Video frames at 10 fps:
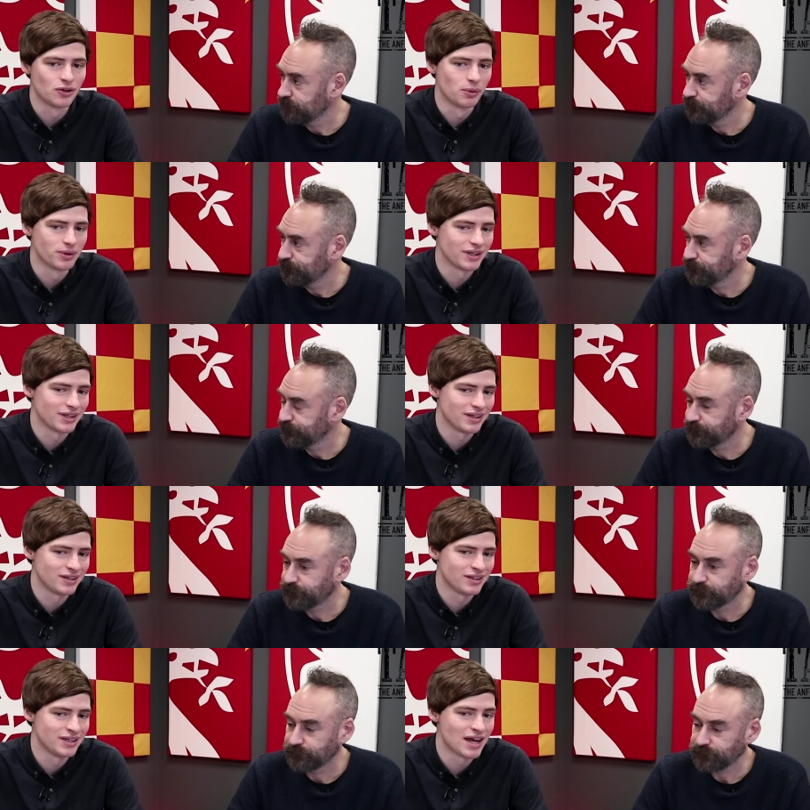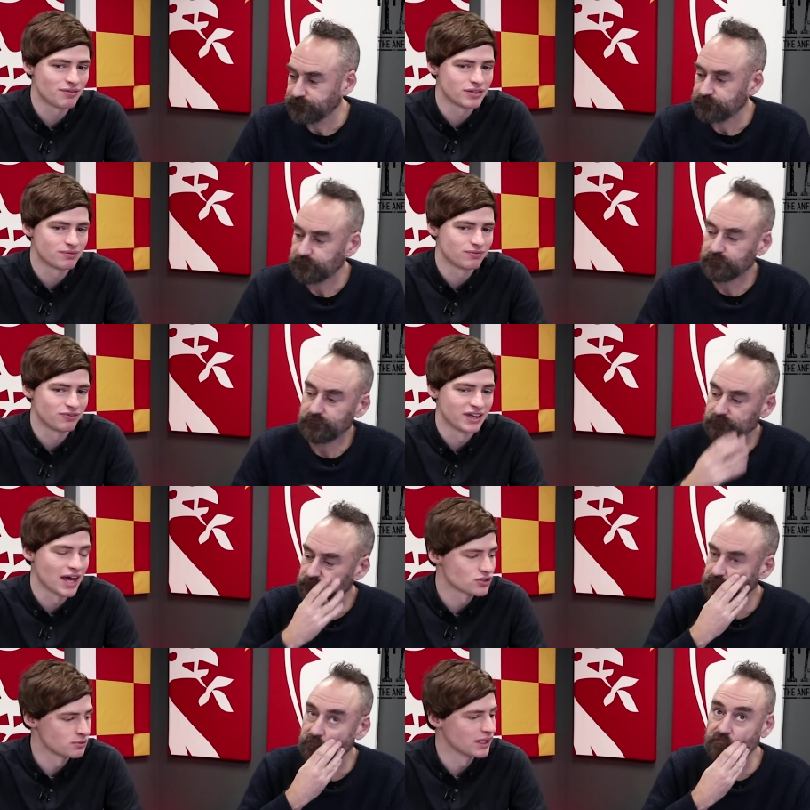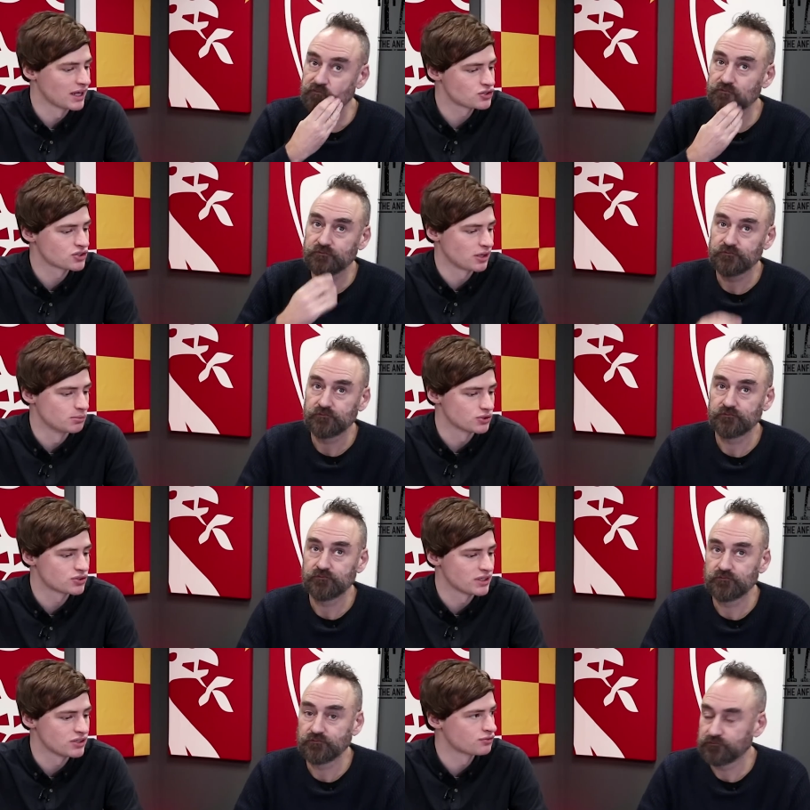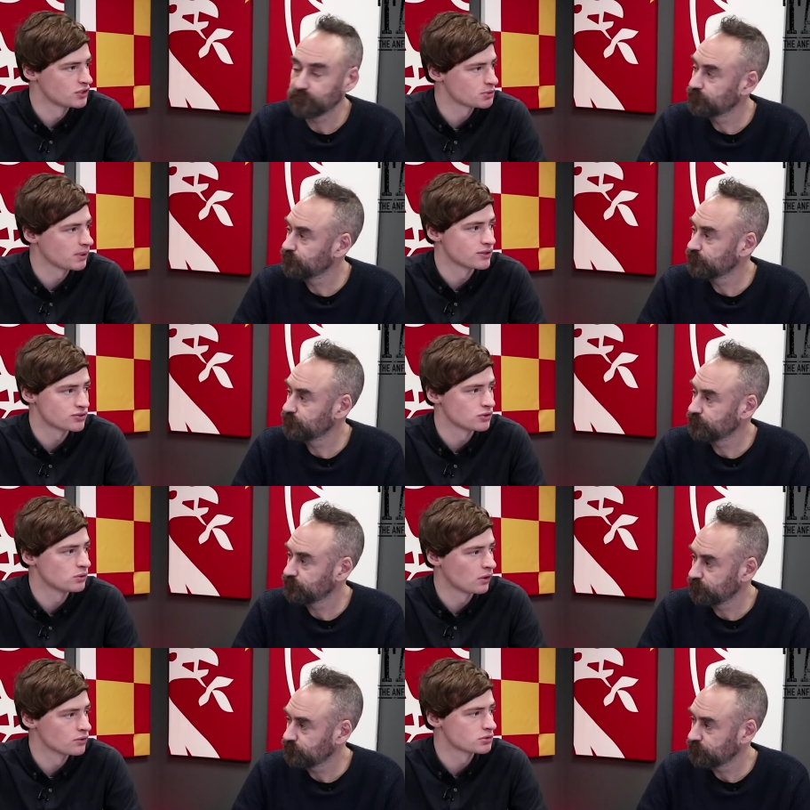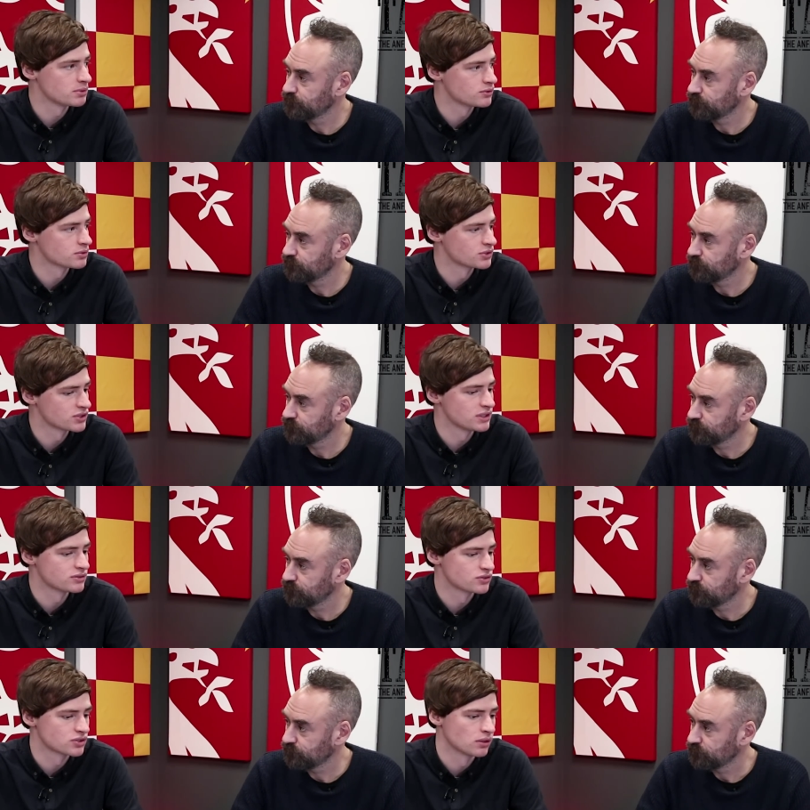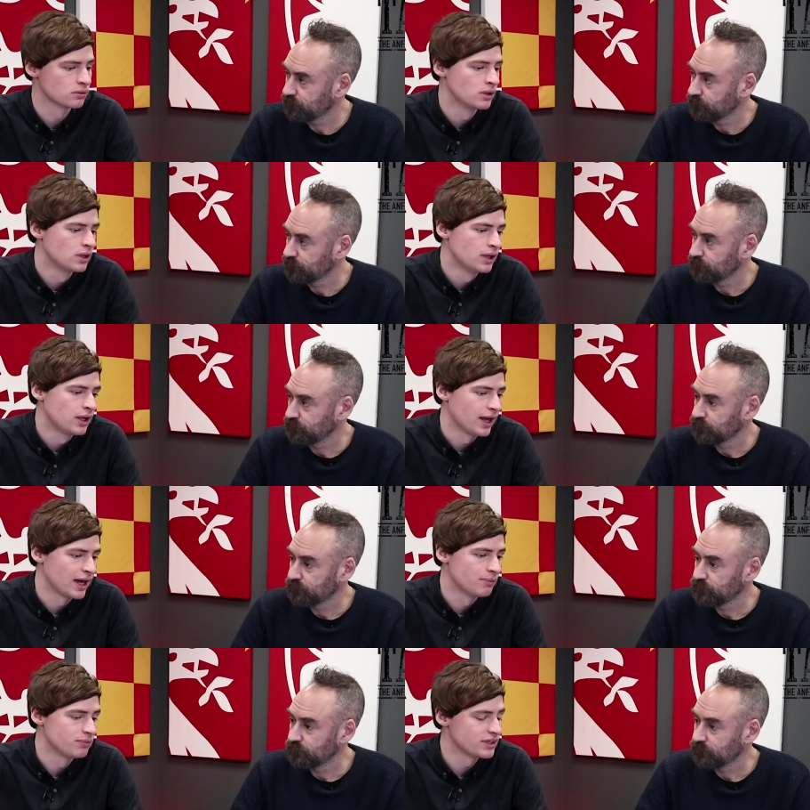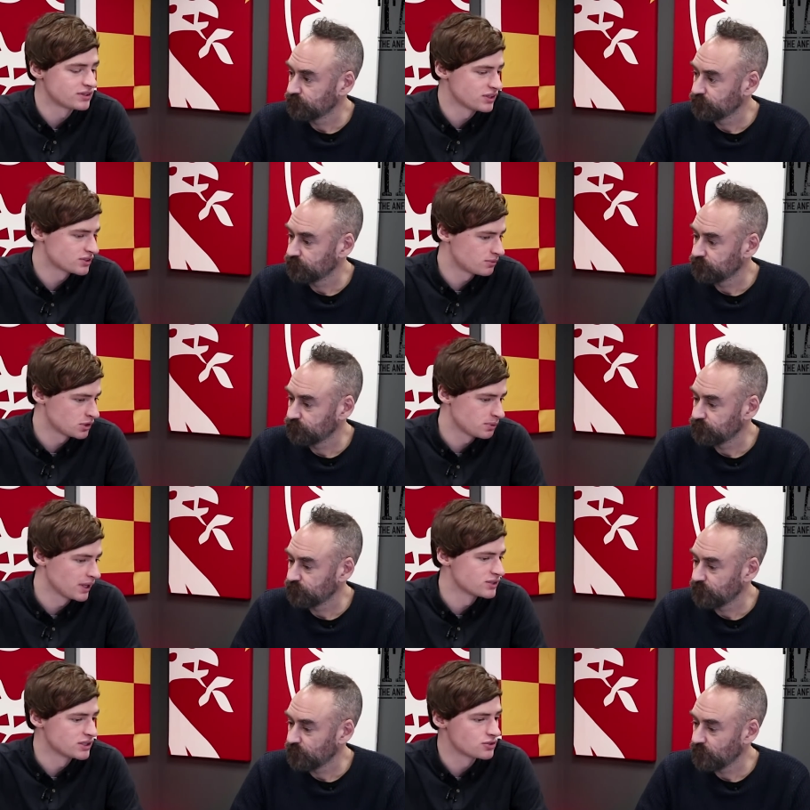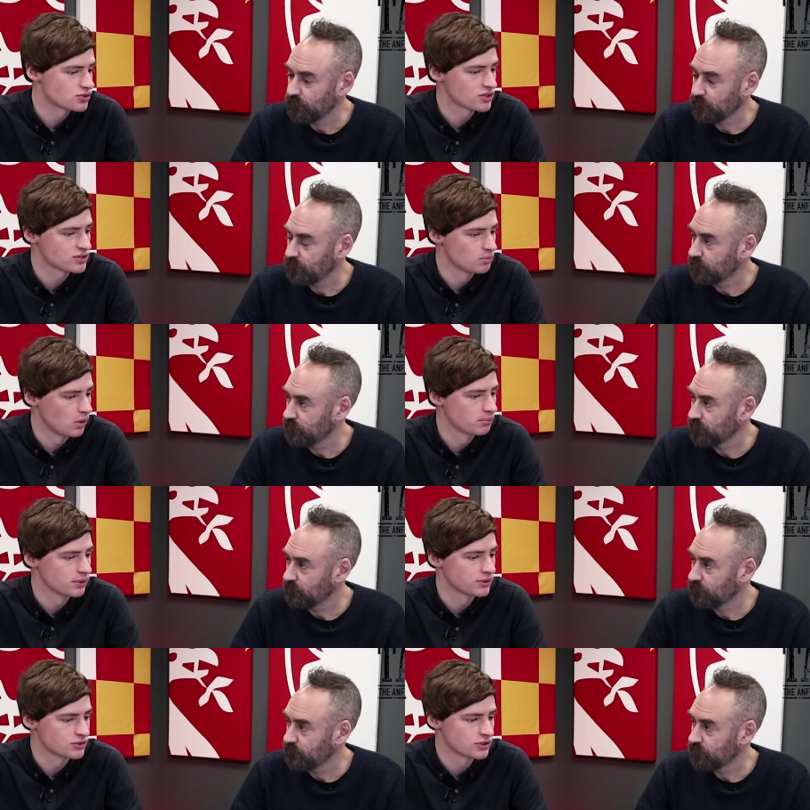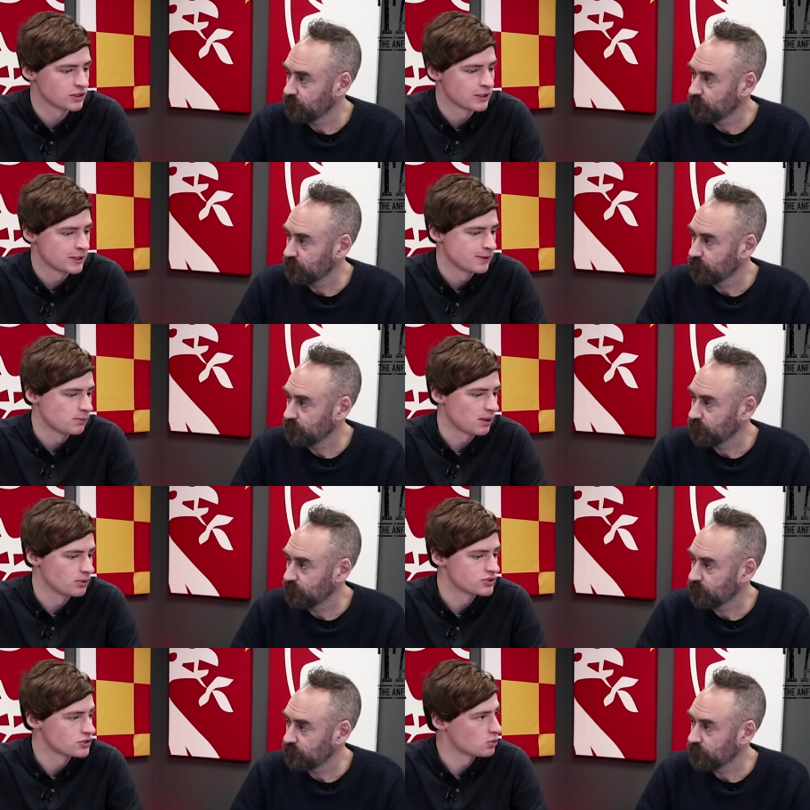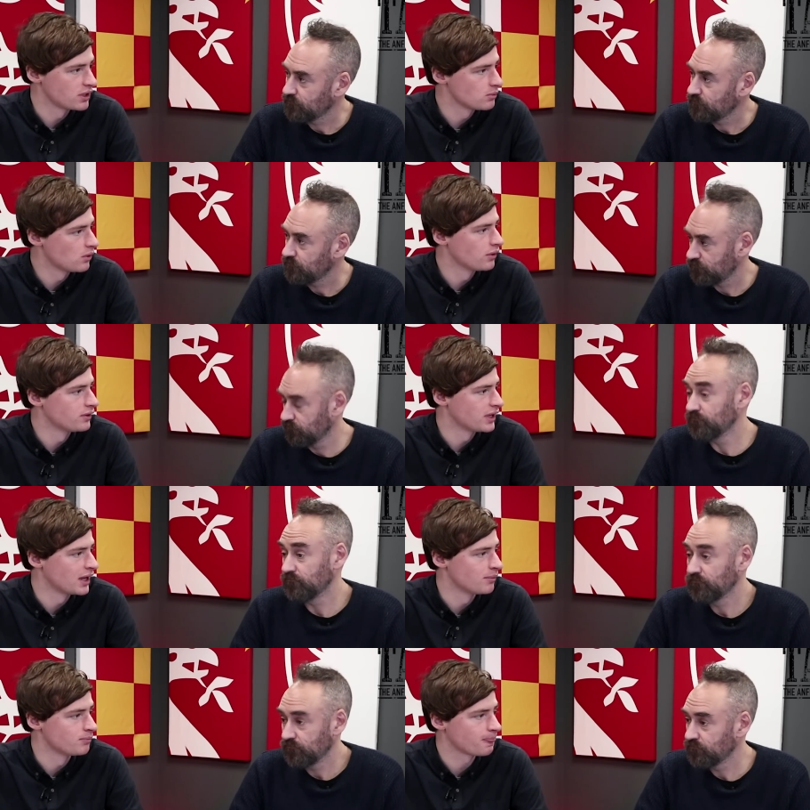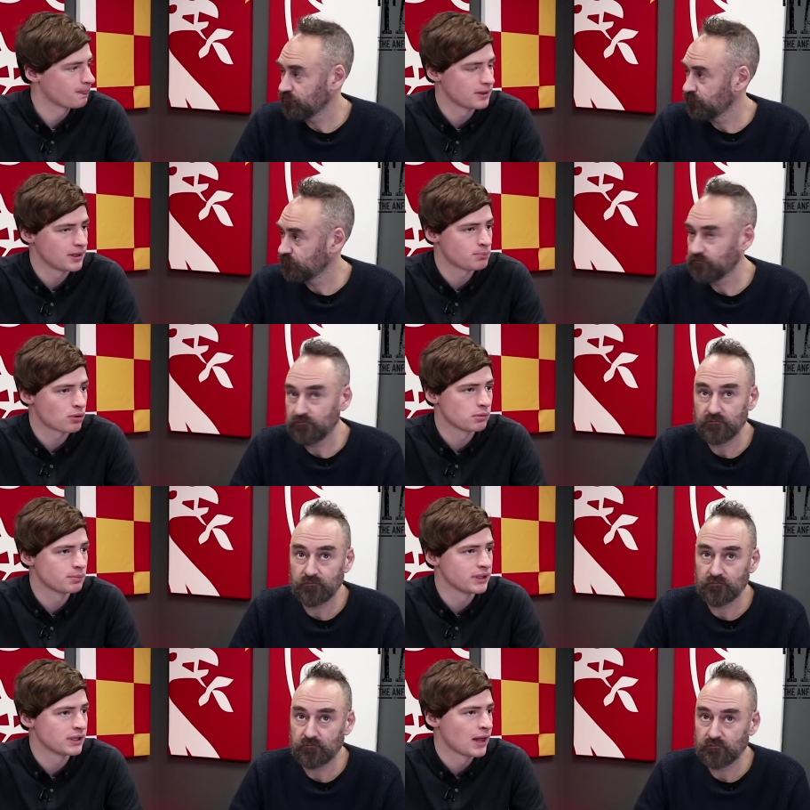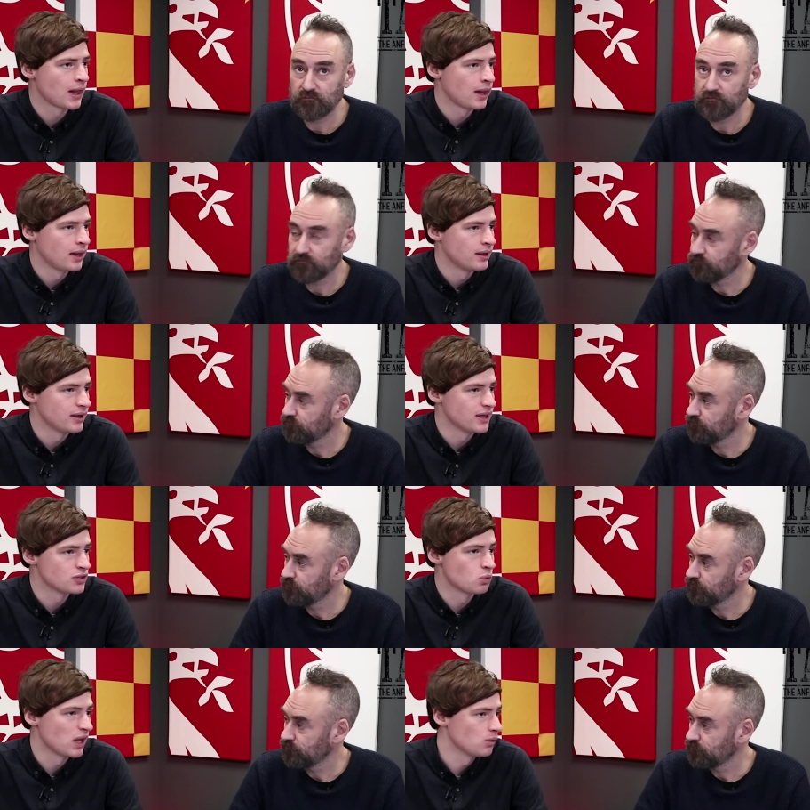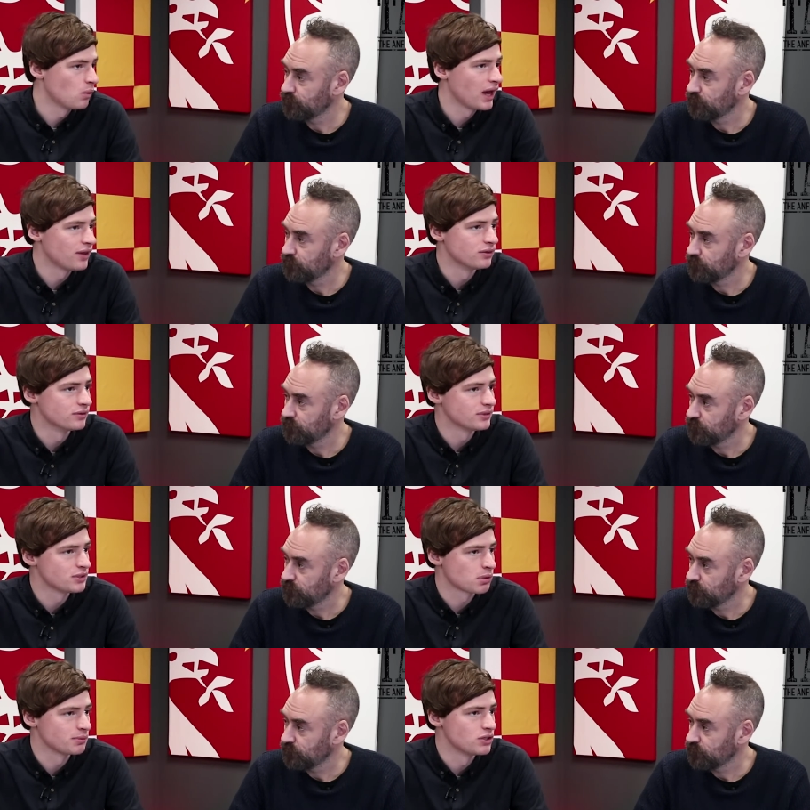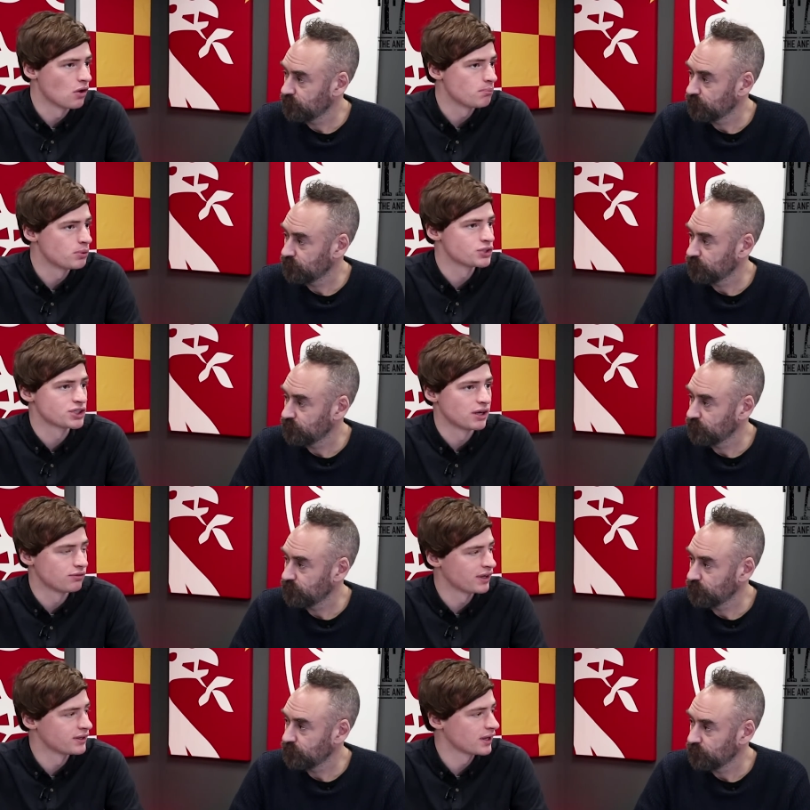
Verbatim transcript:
Speaker 1: You can always, you never forget to realise just how much these fringe players do contribute to a season. So this player is an interesting one because how old is he? 21. He probably is well aware that he's probably not pushing out